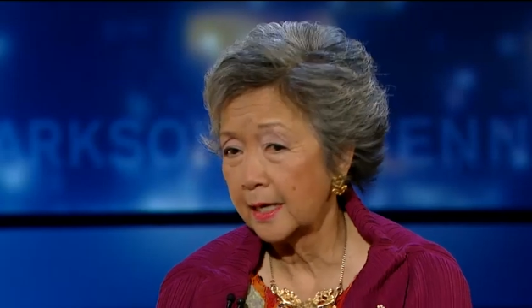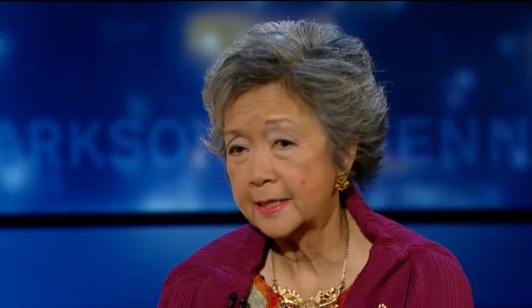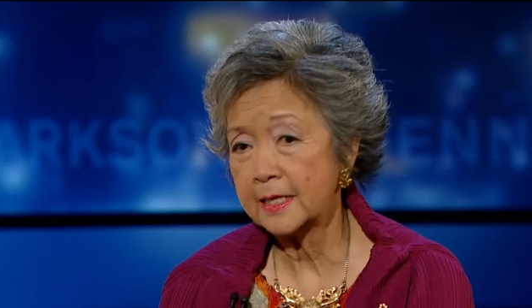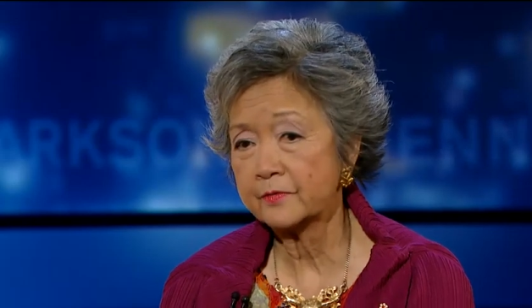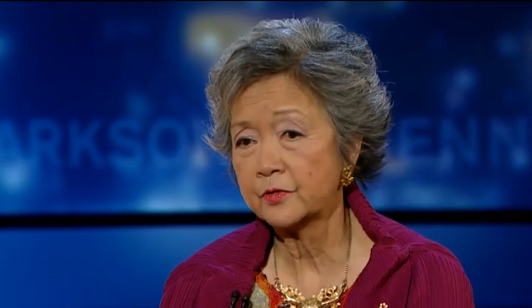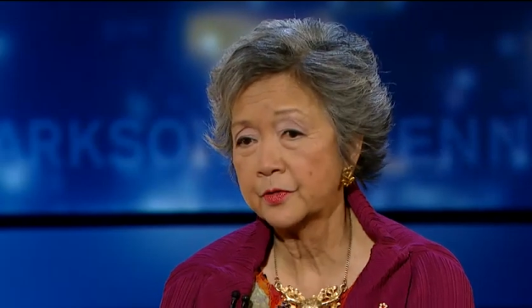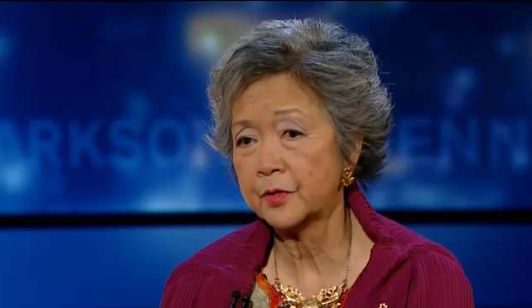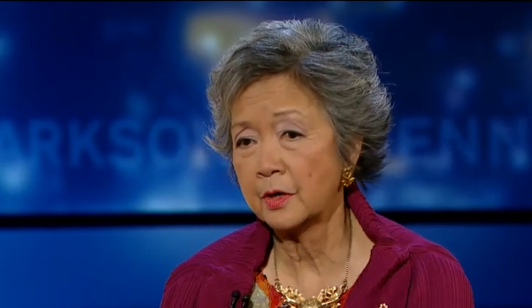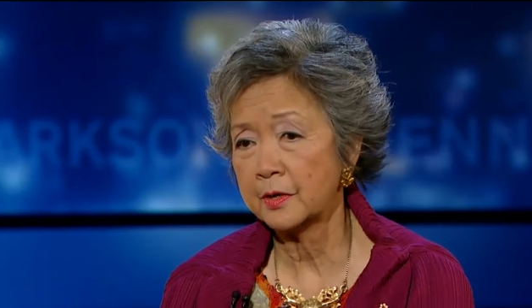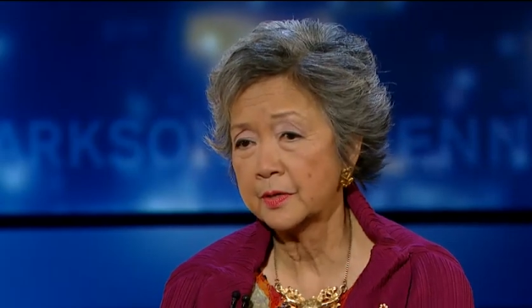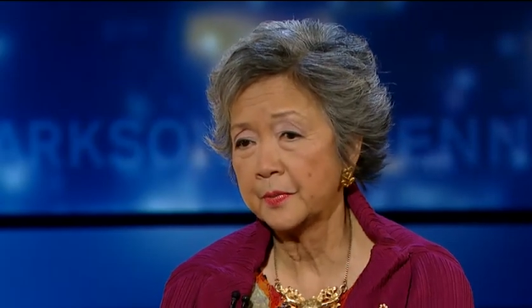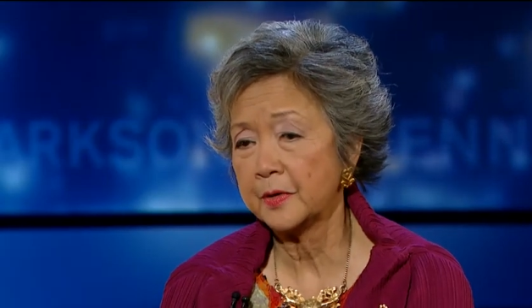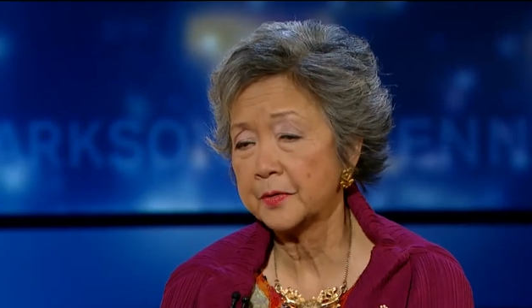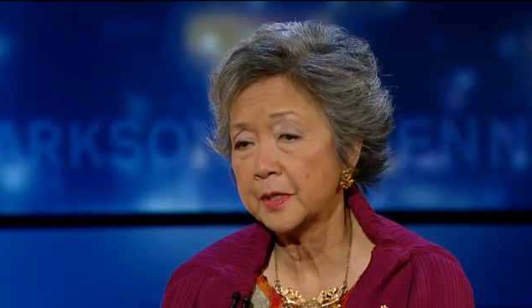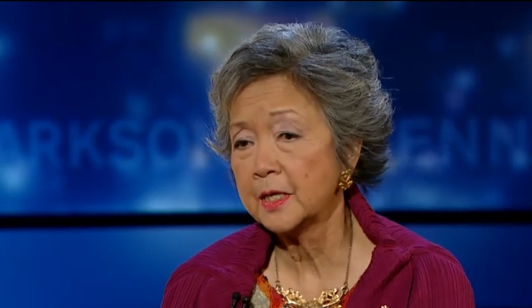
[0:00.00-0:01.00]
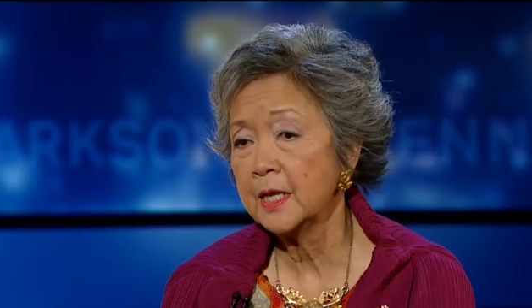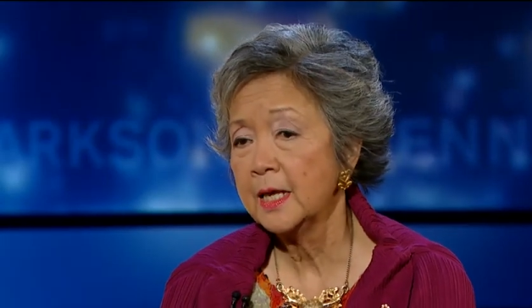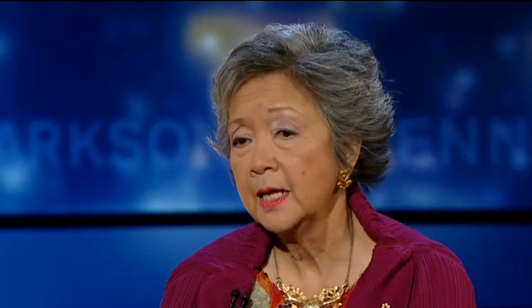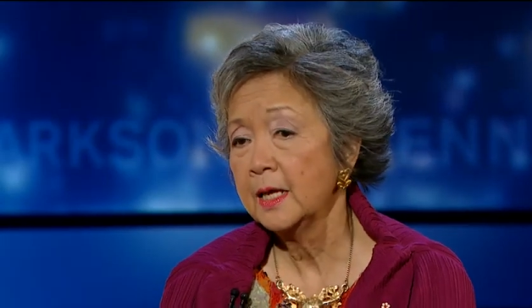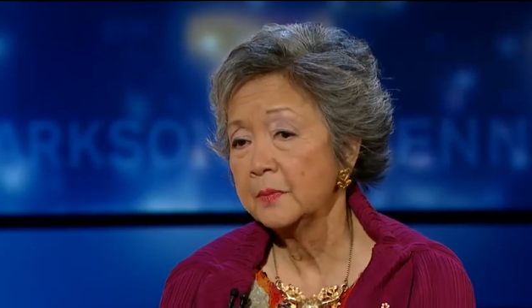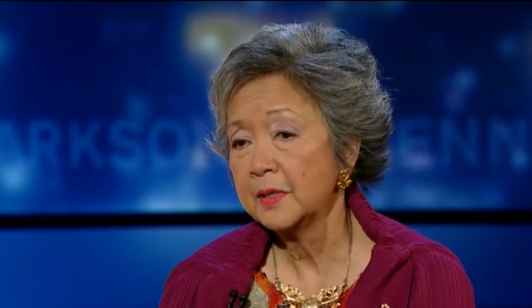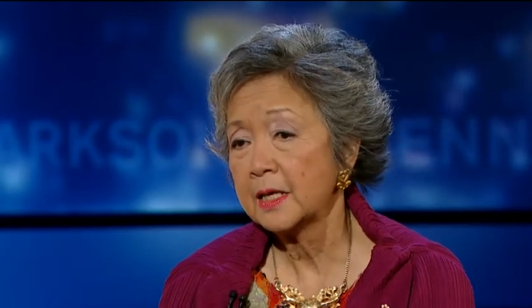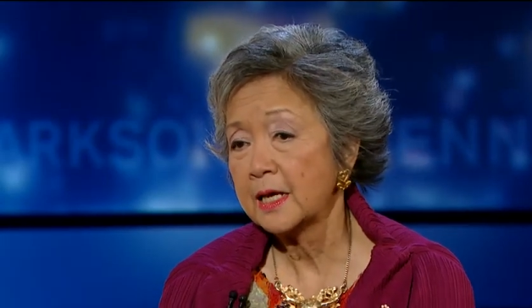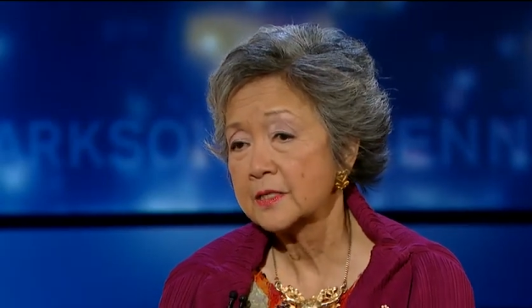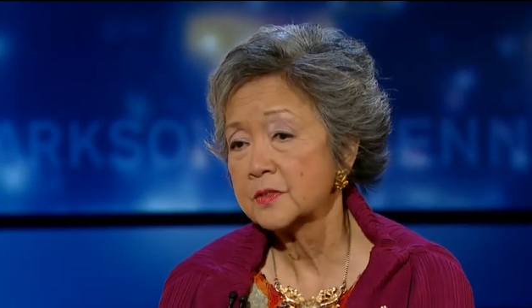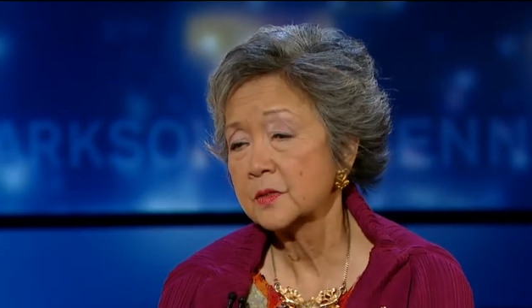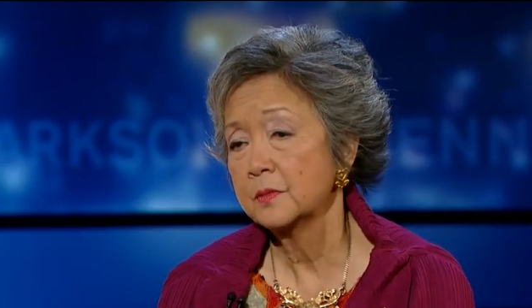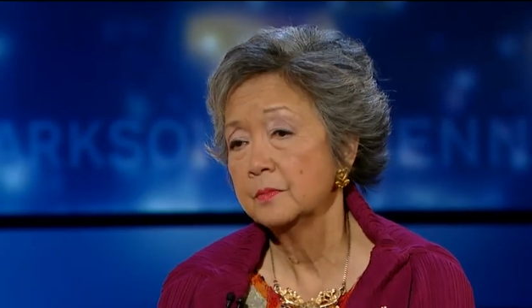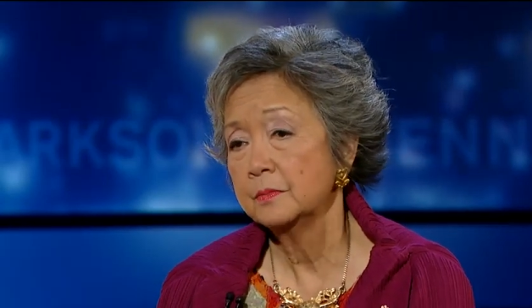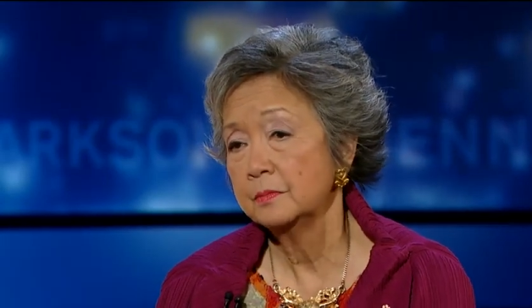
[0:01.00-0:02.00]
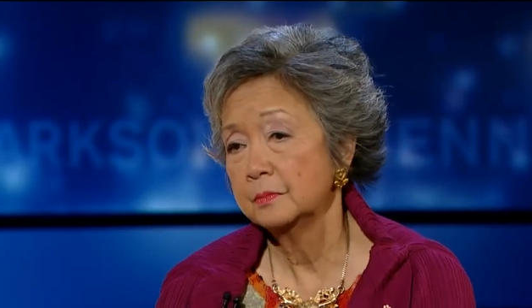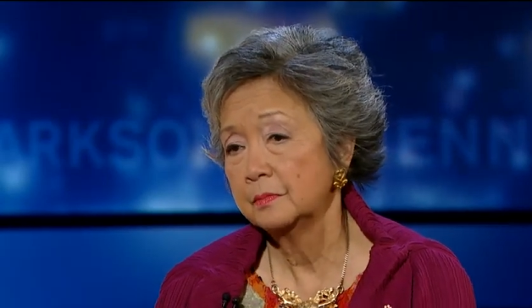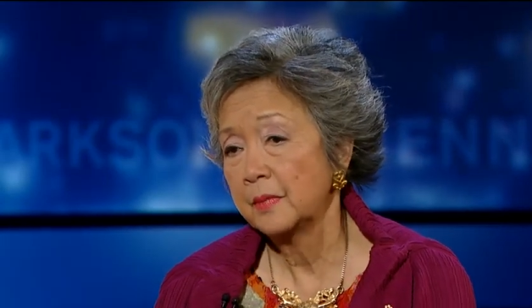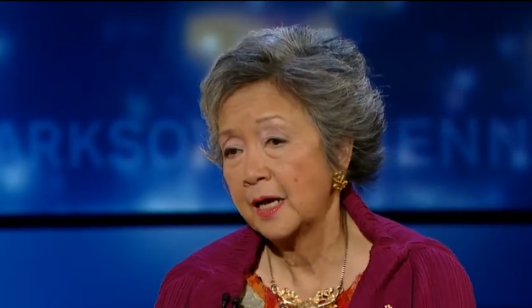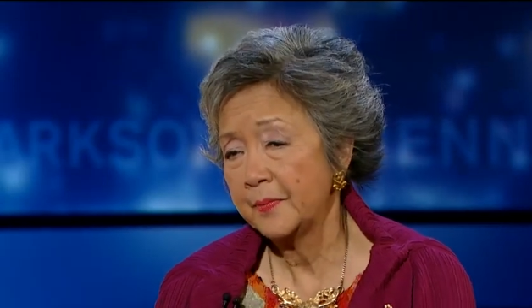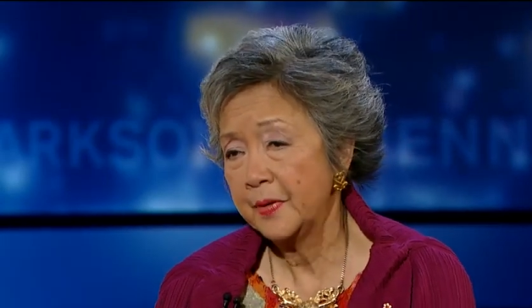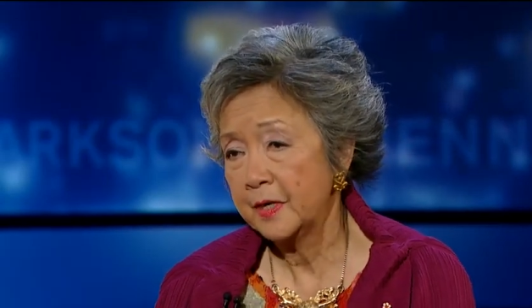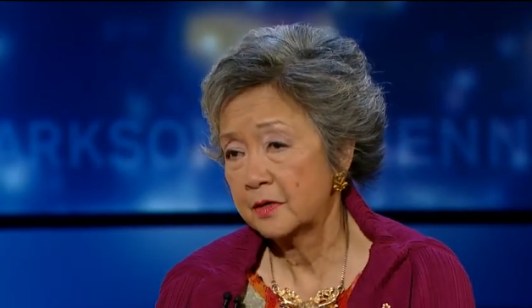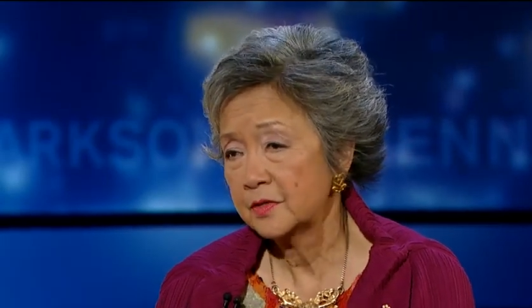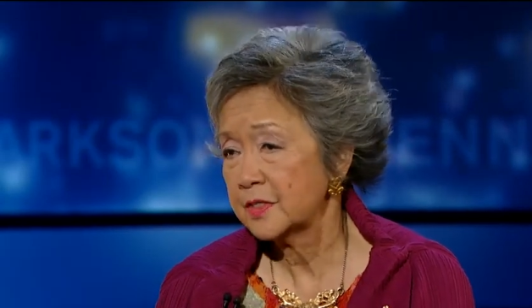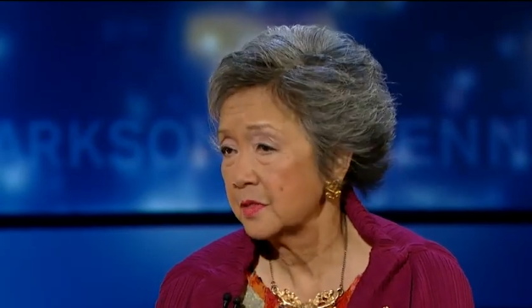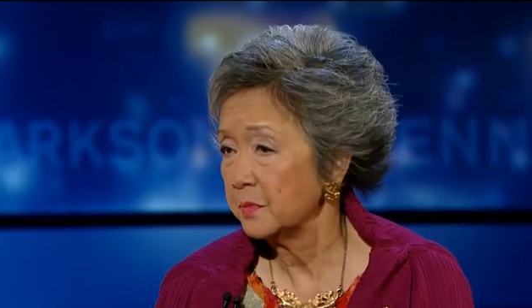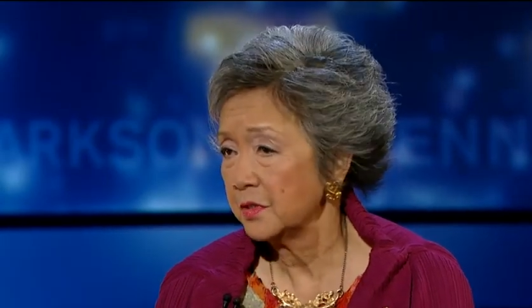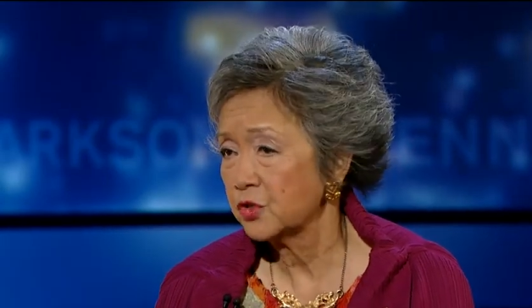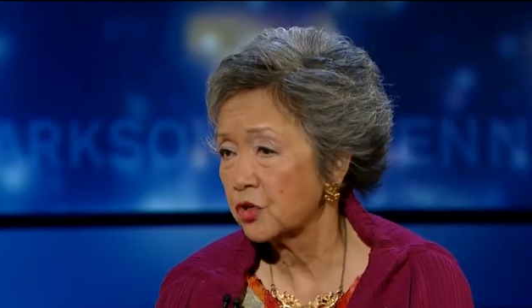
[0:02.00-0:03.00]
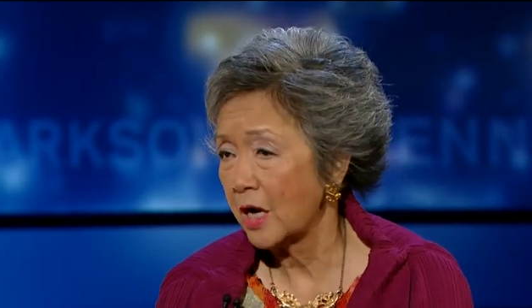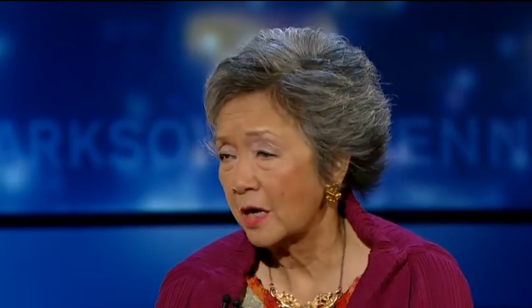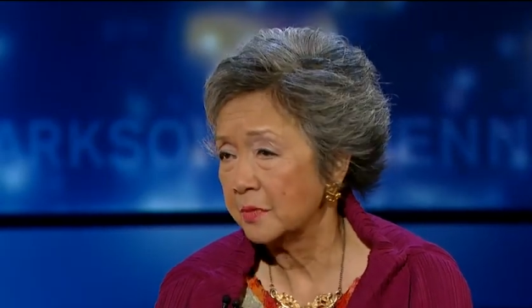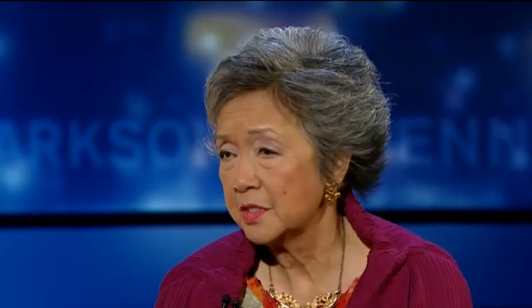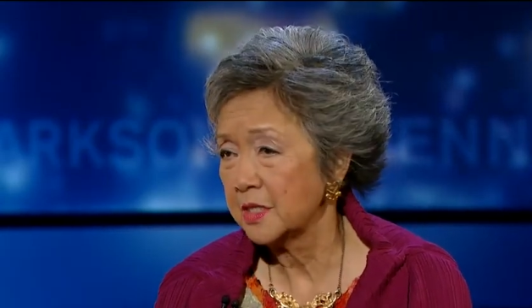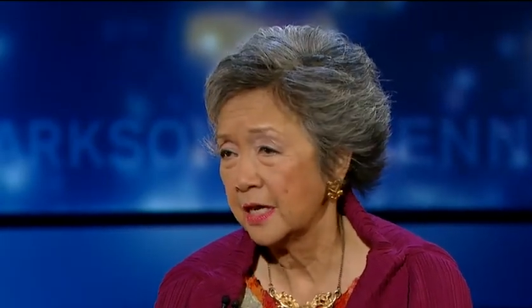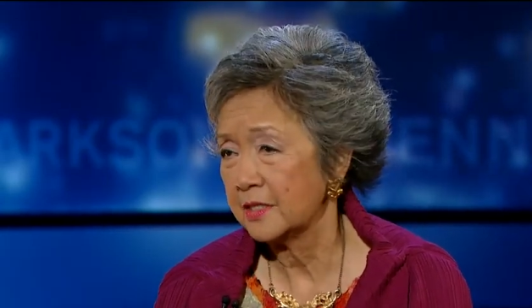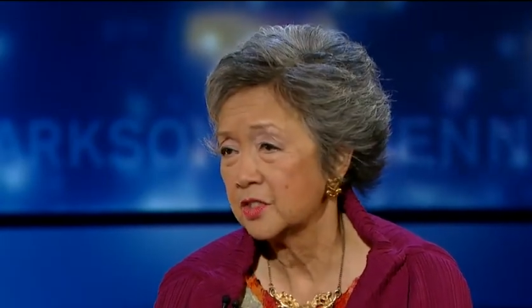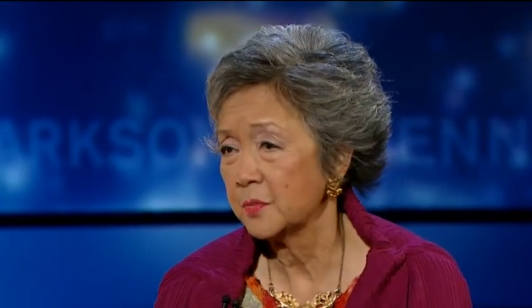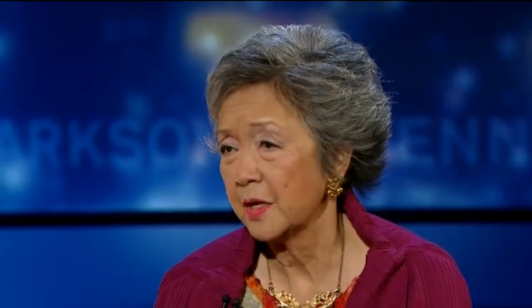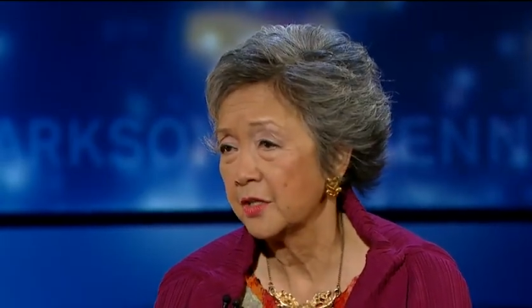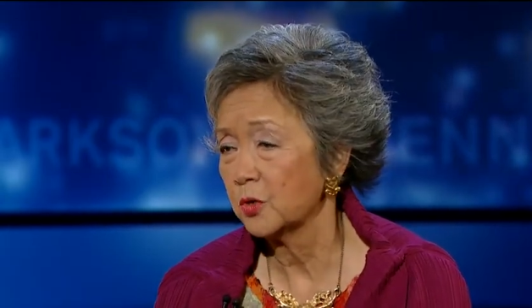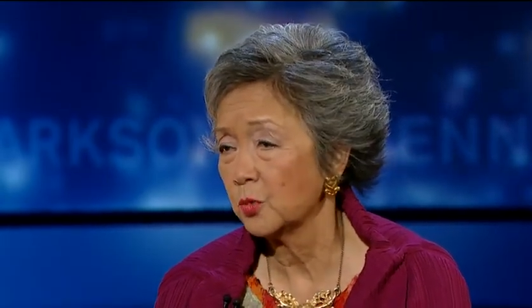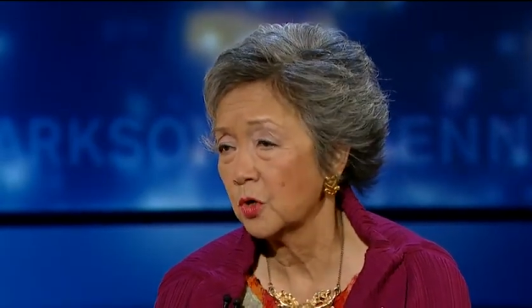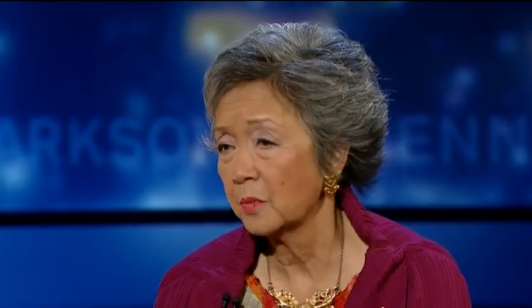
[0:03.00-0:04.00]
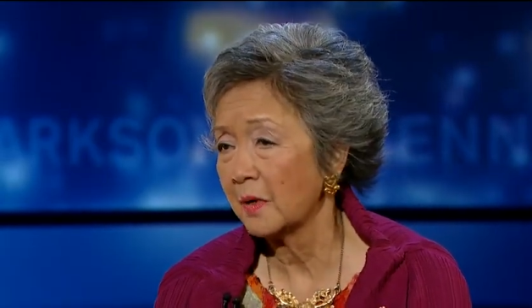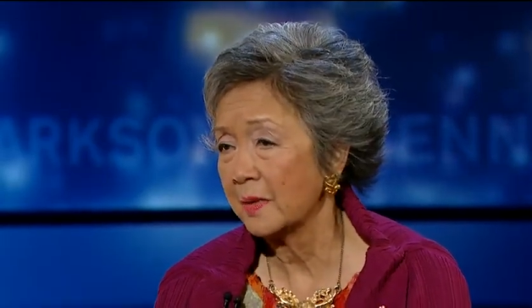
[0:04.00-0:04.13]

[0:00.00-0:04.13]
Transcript: I never thought about it because my parents had been traumatized by the war.